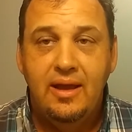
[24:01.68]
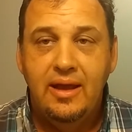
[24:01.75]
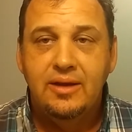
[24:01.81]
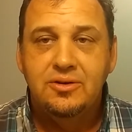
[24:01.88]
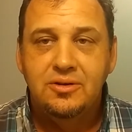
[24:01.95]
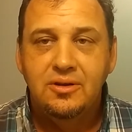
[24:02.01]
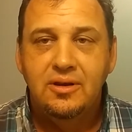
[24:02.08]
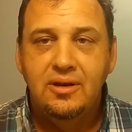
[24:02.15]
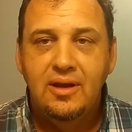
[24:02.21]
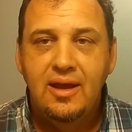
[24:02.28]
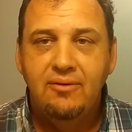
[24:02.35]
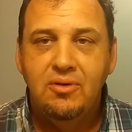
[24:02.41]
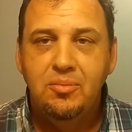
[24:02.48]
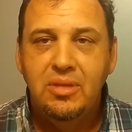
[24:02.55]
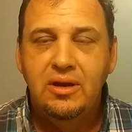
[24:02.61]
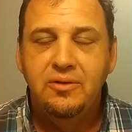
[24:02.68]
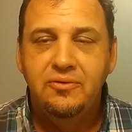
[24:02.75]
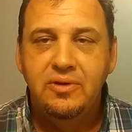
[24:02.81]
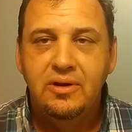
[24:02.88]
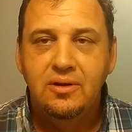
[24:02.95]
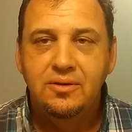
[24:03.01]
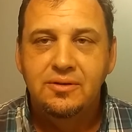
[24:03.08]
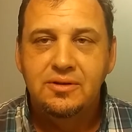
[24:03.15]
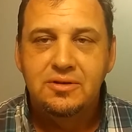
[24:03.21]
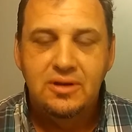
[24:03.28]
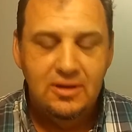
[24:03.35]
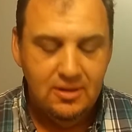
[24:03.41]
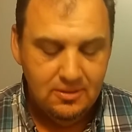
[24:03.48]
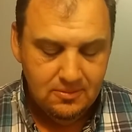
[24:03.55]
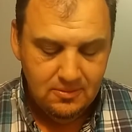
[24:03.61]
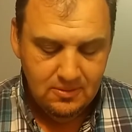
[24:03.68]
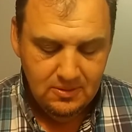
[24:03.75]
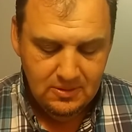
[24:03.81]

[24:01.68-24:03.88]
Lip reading: actually have a benefit on the skin.